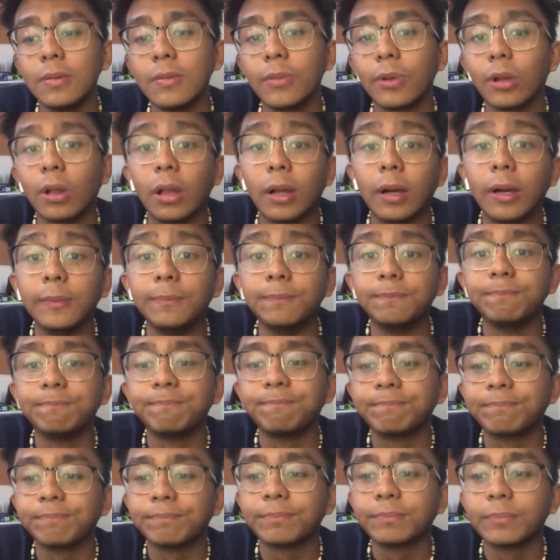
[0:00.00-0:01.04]
claw.
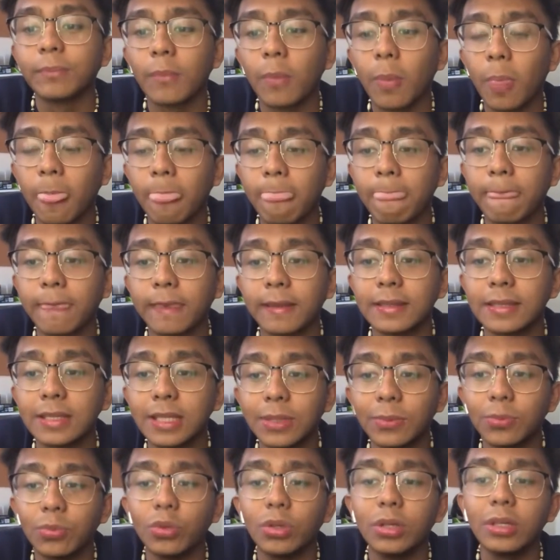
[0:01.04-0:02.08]

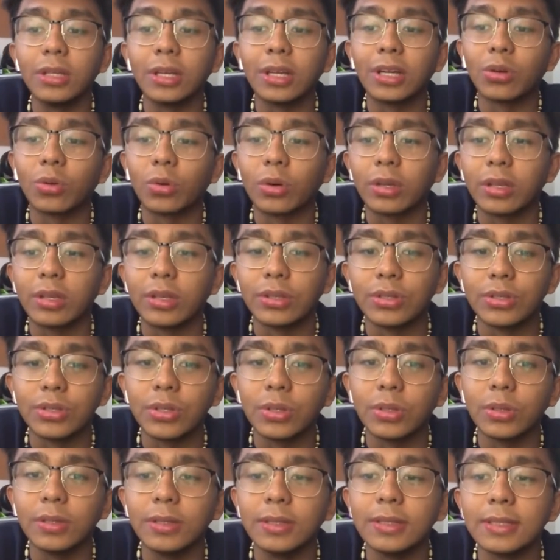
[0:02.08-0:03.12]
Step 1, get a working
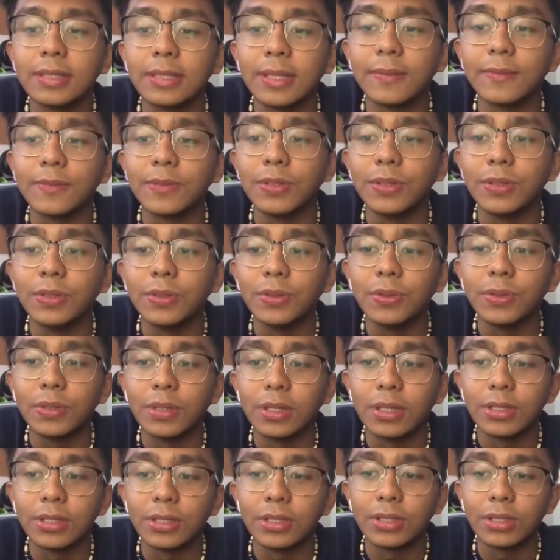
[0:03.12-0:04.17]
controller. Step 2,
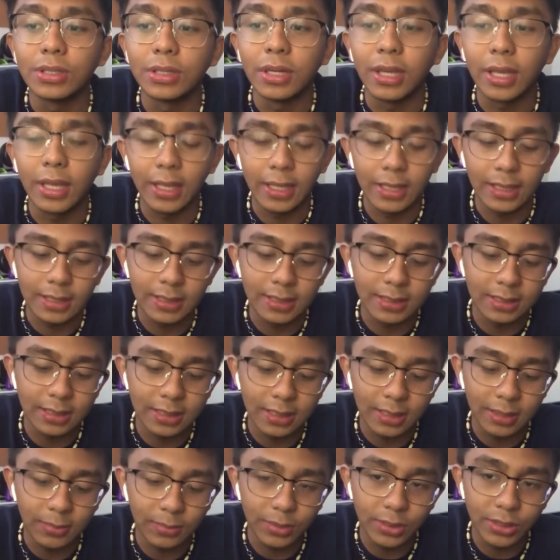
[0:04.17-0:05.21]
get your hands
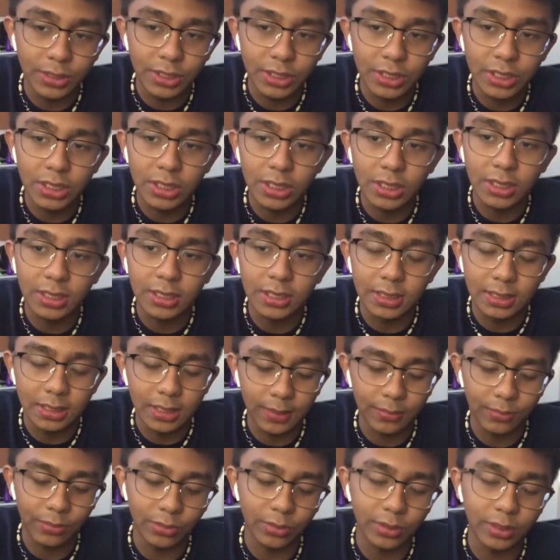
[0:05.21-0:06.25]
in the position. And
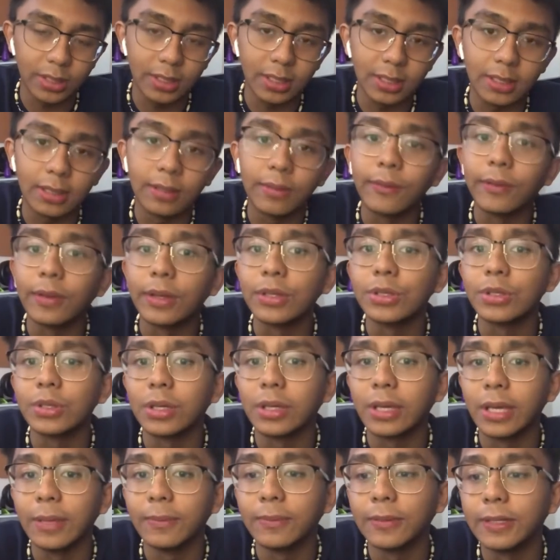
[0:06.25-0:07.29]
step 3, get your
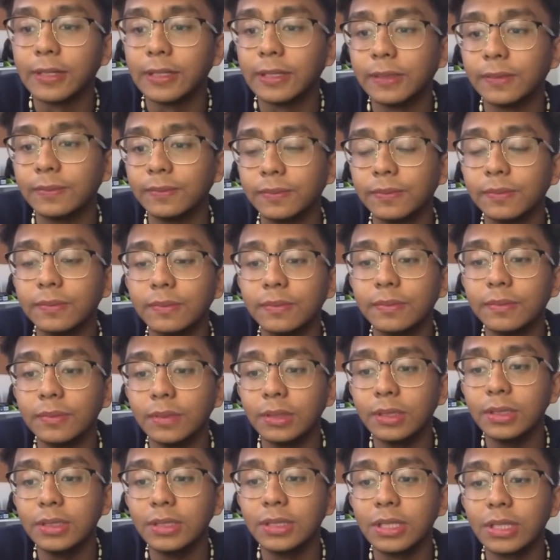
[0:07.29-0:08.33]
game on.
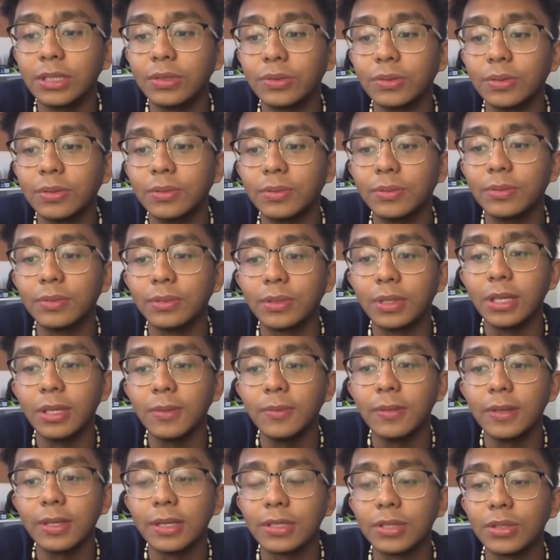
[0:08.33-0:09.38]
In general,
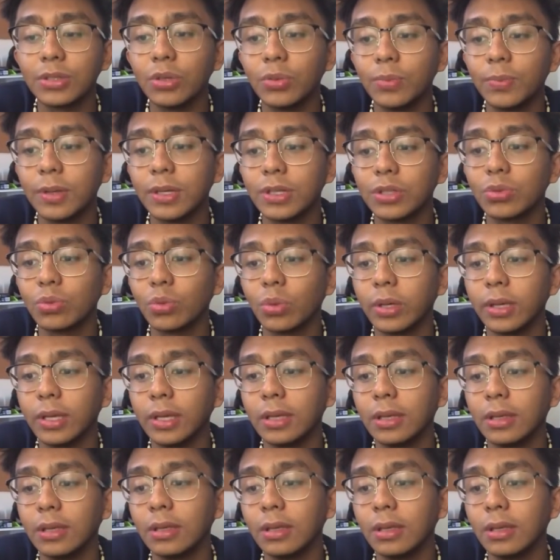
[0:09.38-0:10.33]
gaming has no best way.